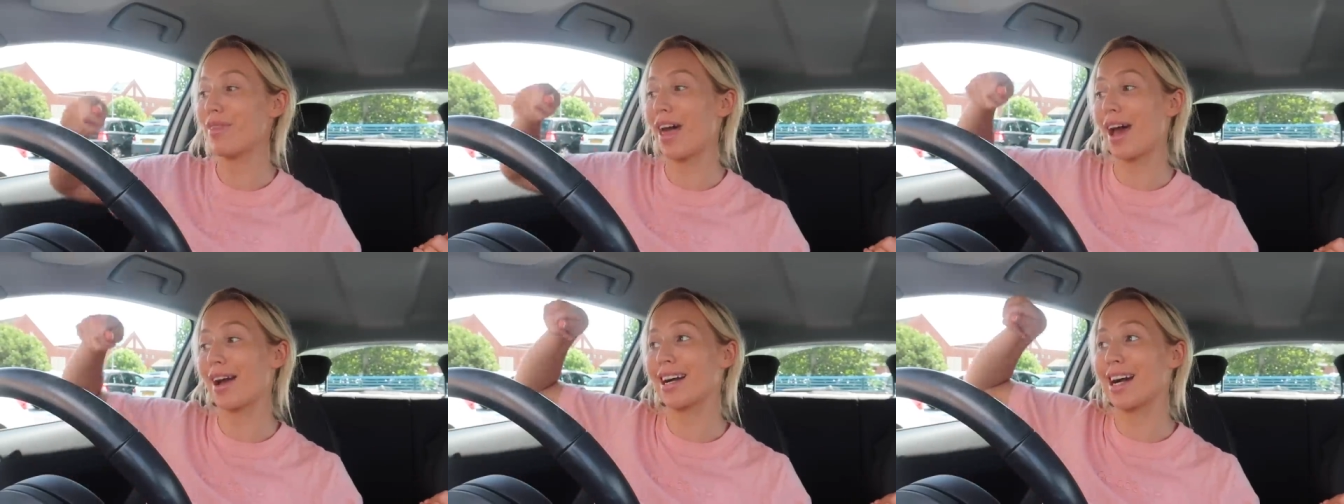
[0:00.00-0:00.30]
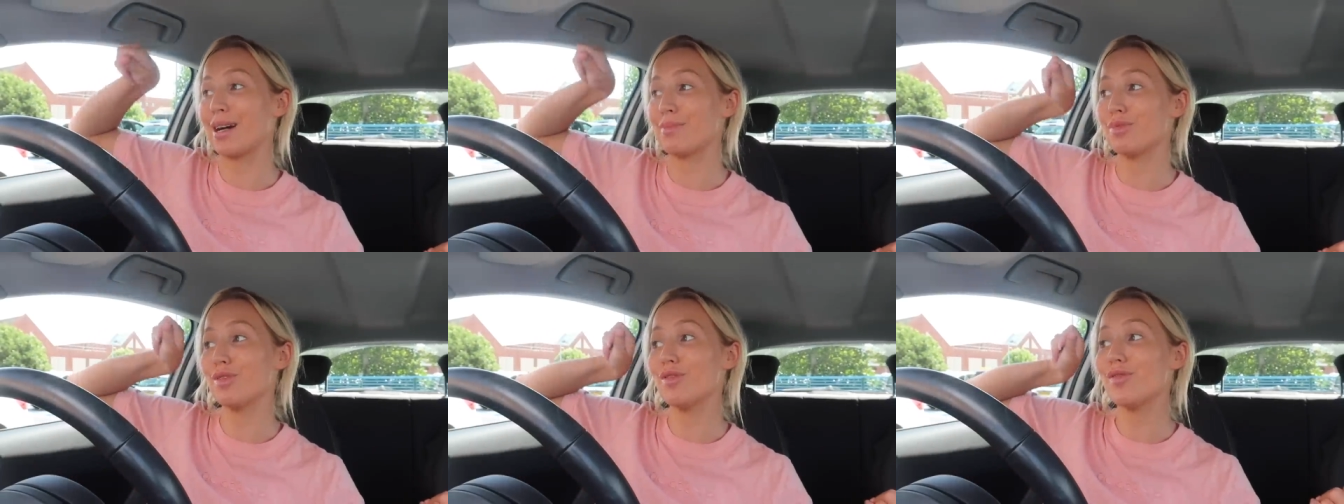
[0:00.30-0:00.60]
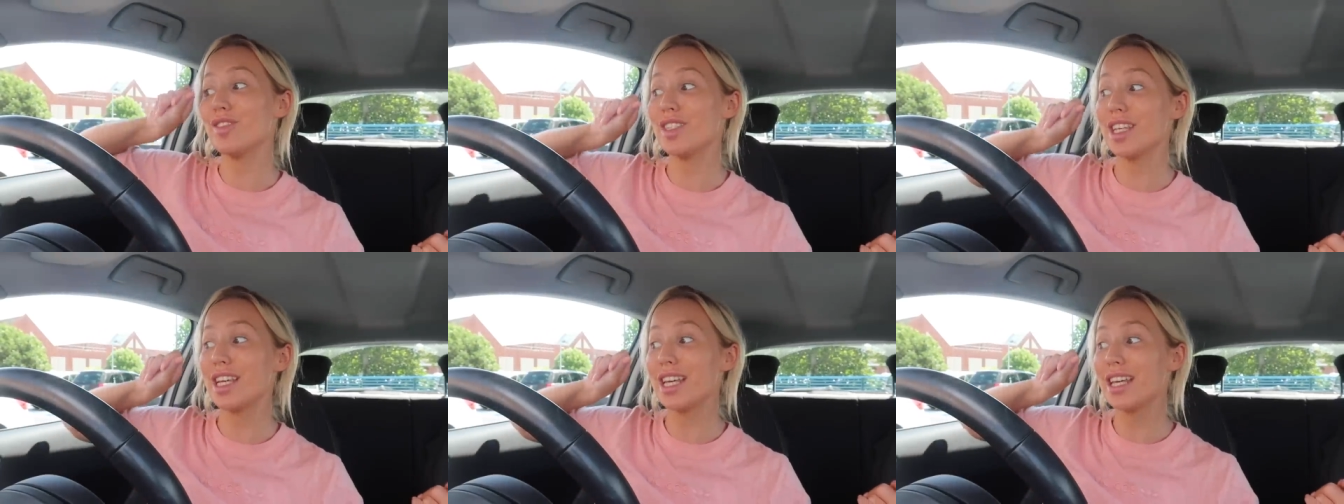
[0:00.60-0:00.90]
that cup
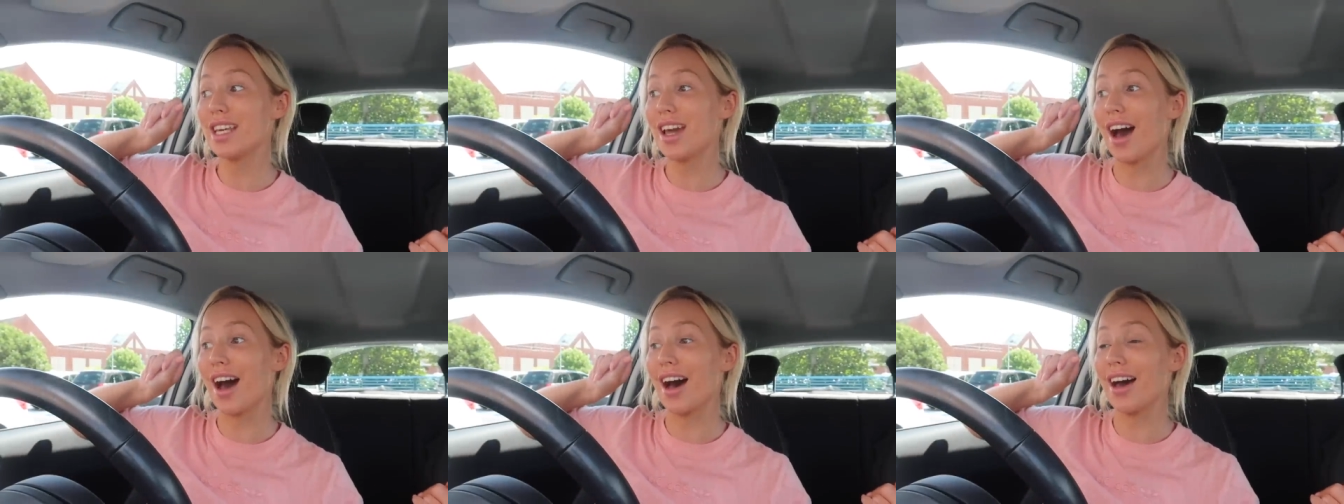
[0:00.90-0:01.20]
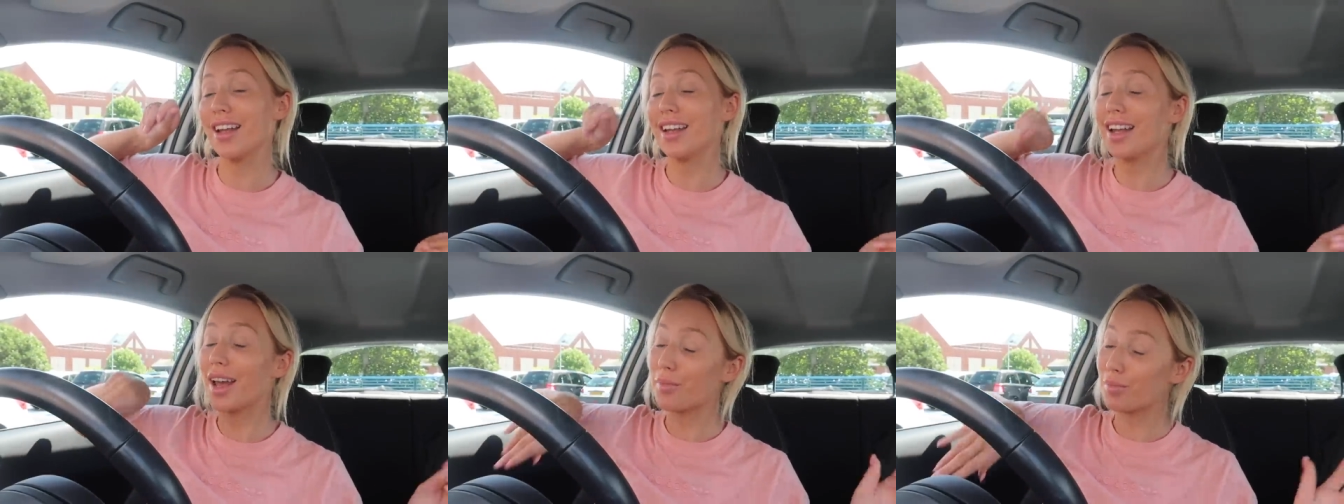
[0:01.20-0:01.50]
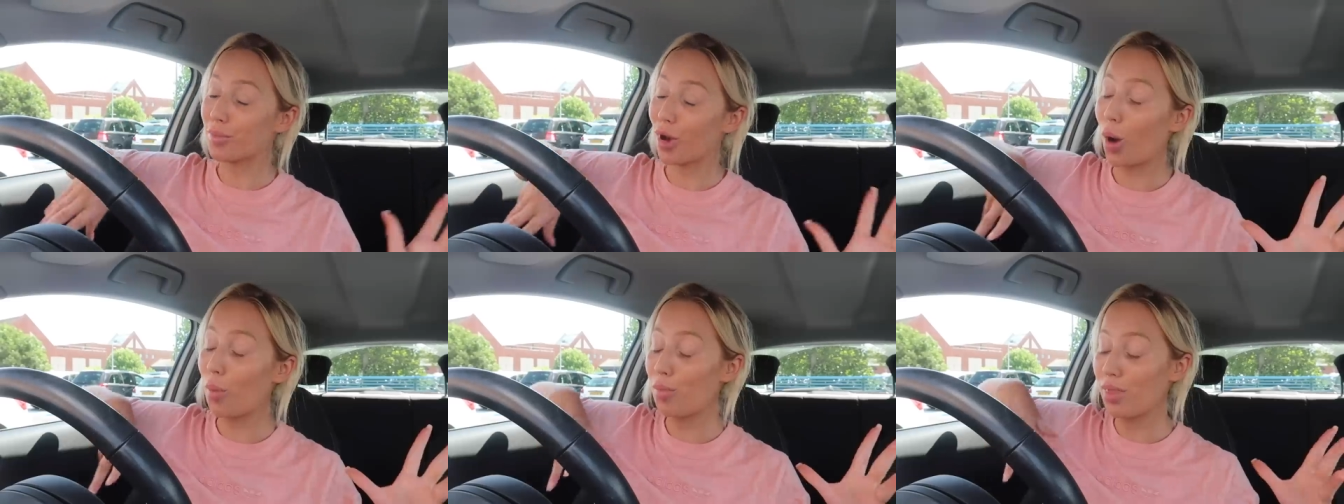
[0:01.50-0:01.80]
of tea hun
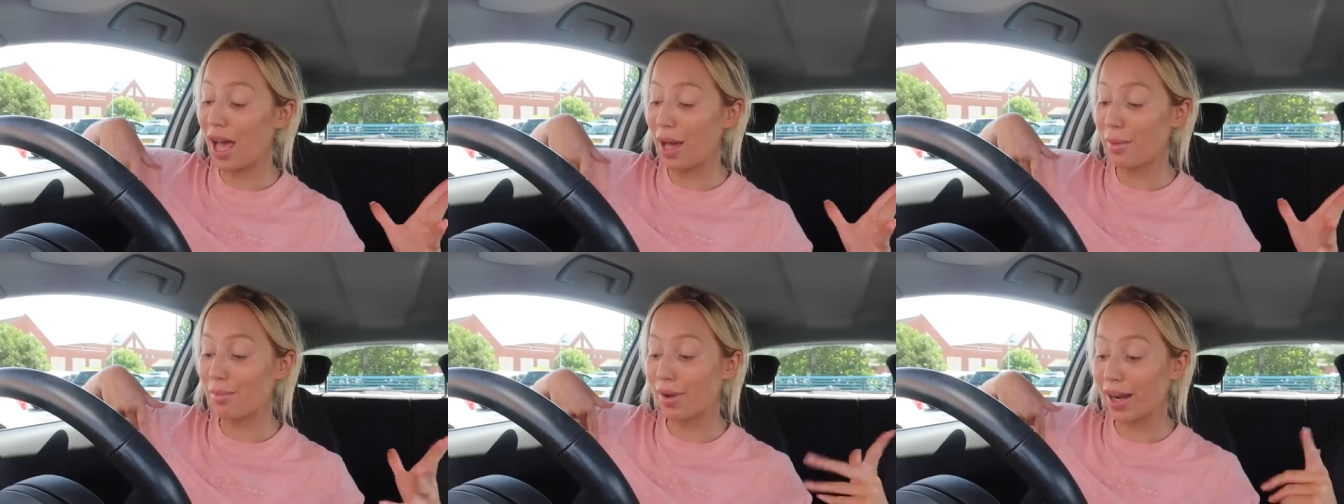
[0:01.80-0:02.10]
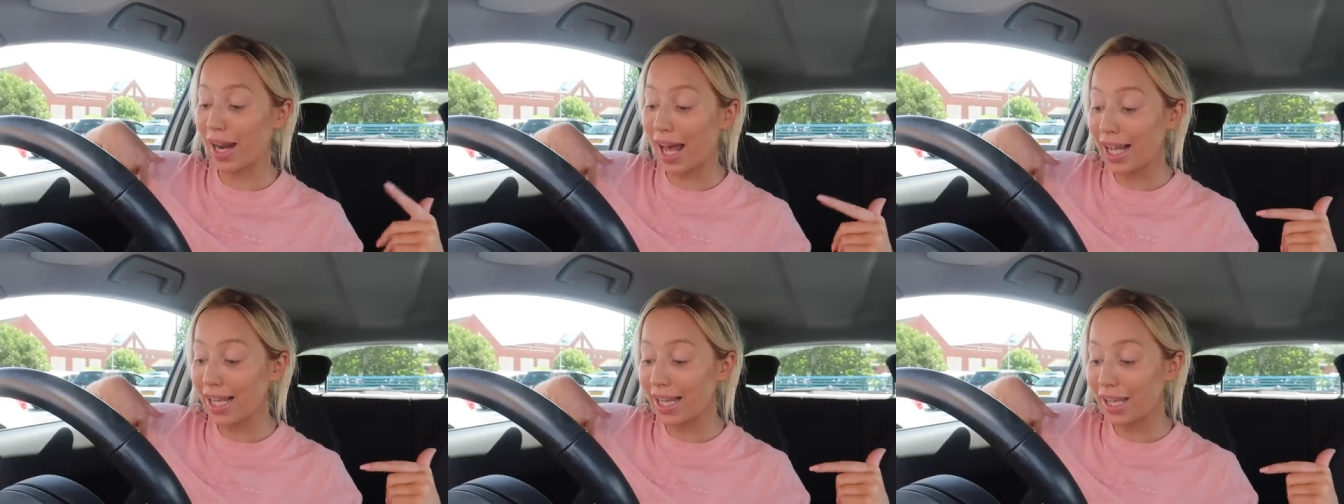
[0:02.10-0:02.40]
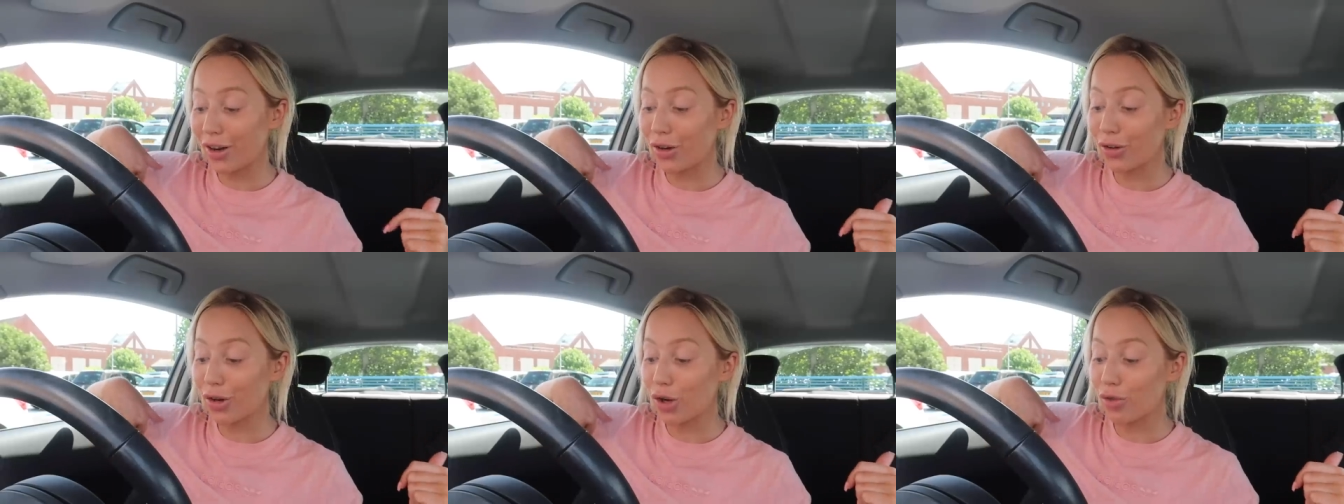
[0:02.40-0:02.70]
and pop that
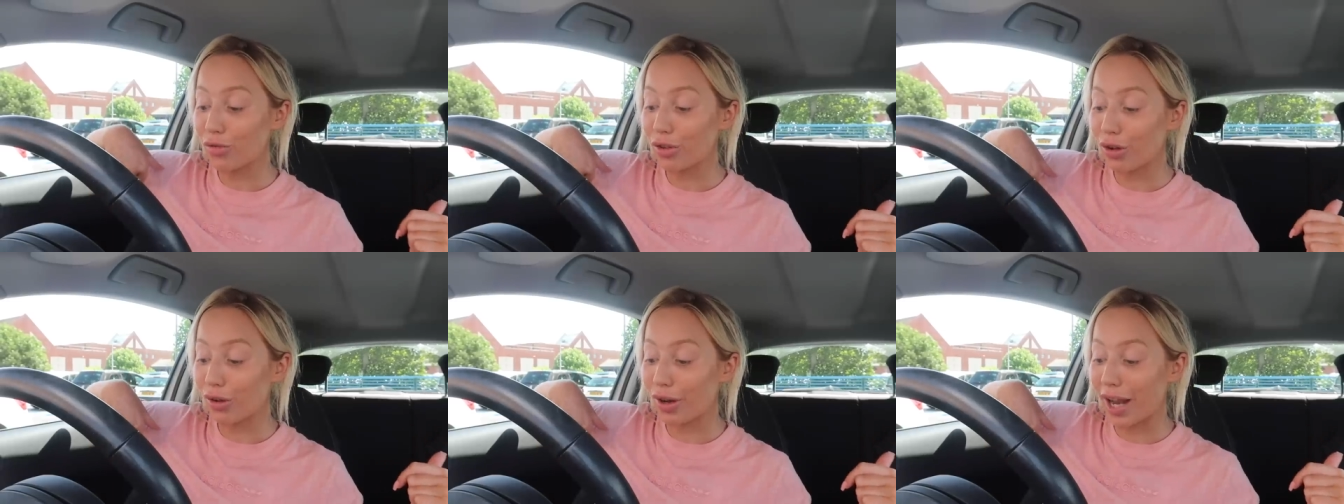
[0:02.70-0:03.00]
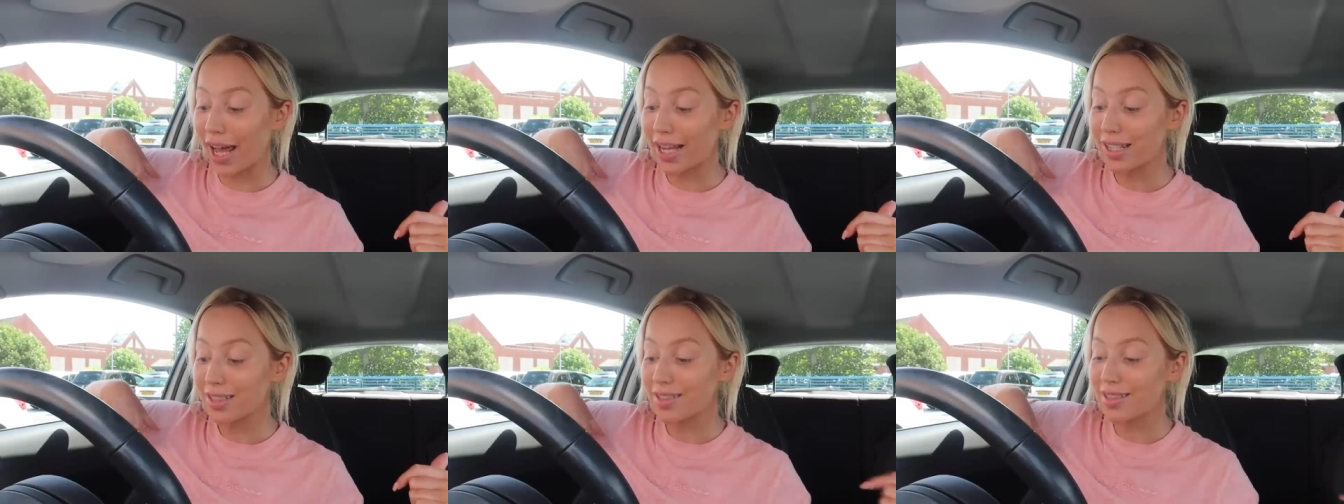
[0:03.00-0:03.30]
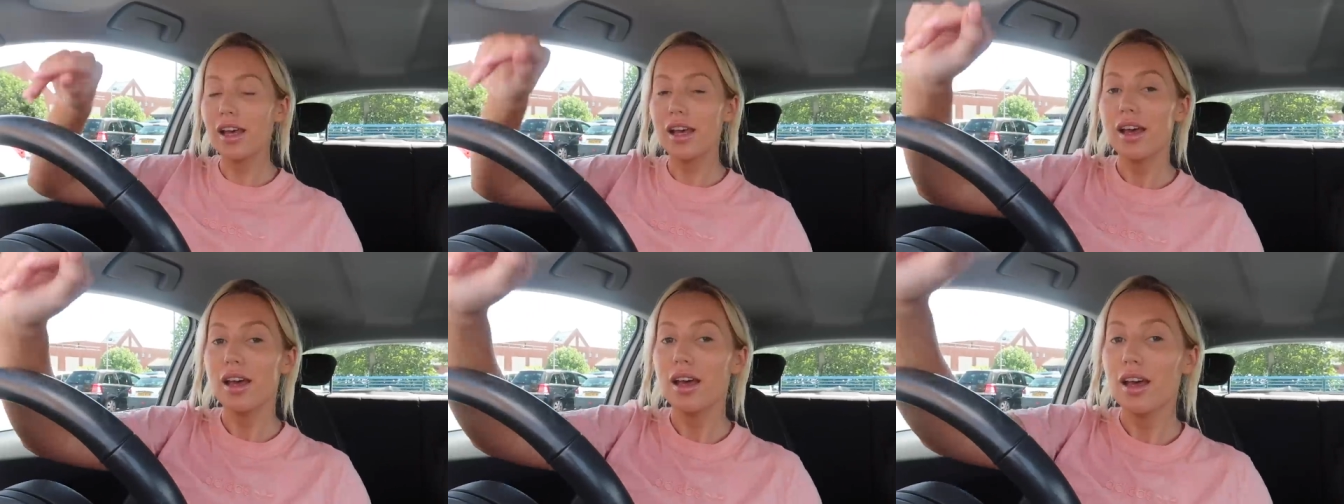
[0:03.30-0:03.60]
blanket on over your legs